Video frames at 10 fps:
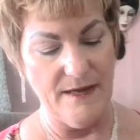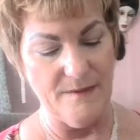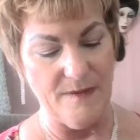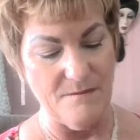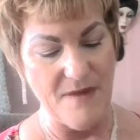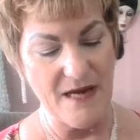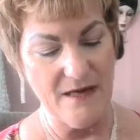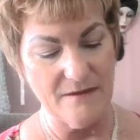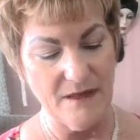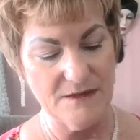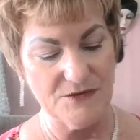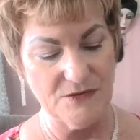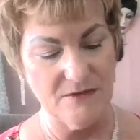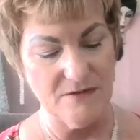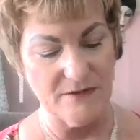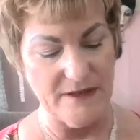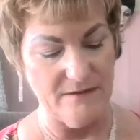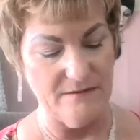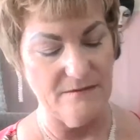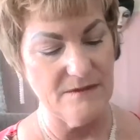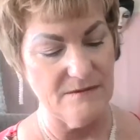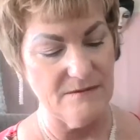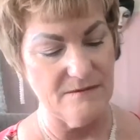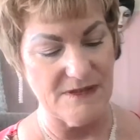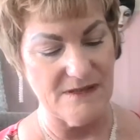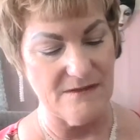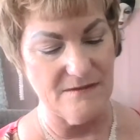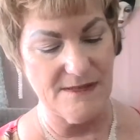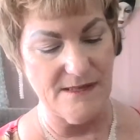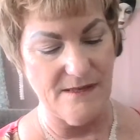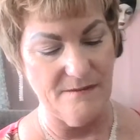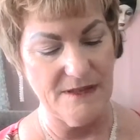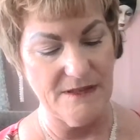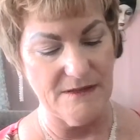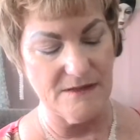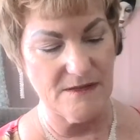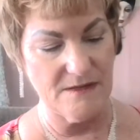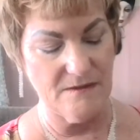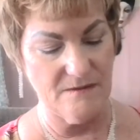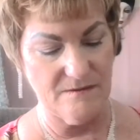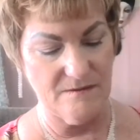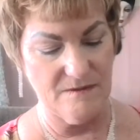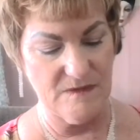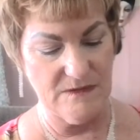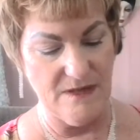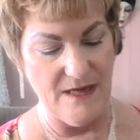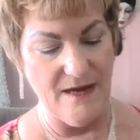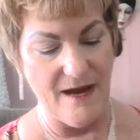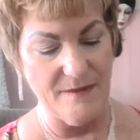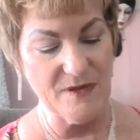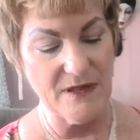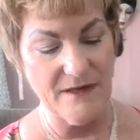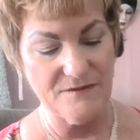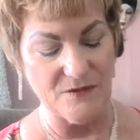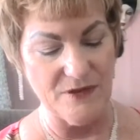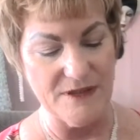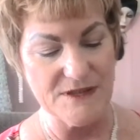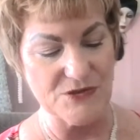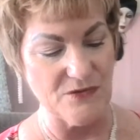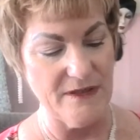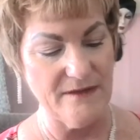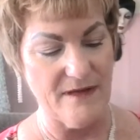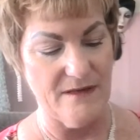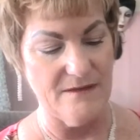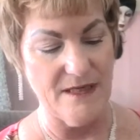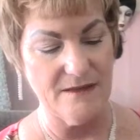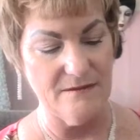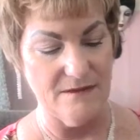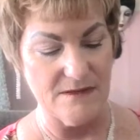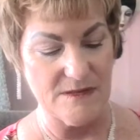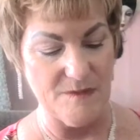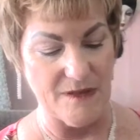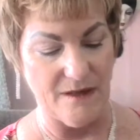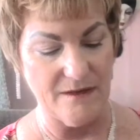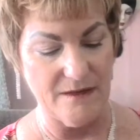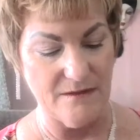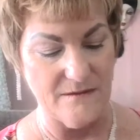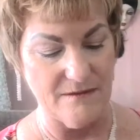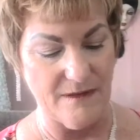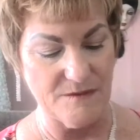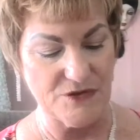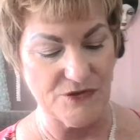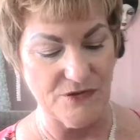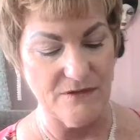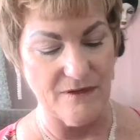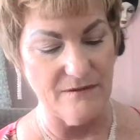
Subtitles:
But man, that jewelry was something else. I'm gonna have to restring that necklace, but I'm sure,